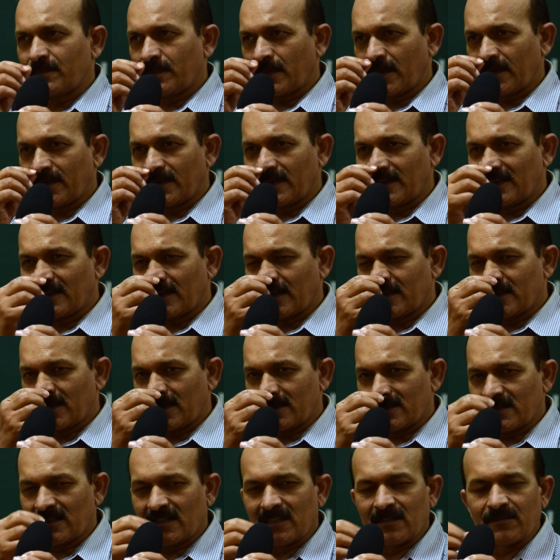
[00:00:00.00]
funding
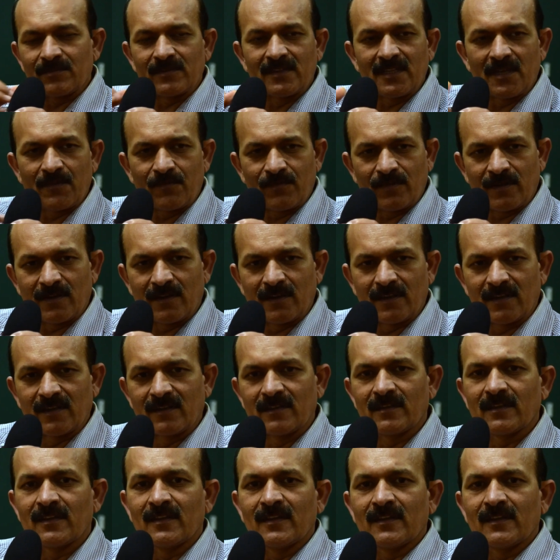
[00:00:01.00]
agency, if they fund,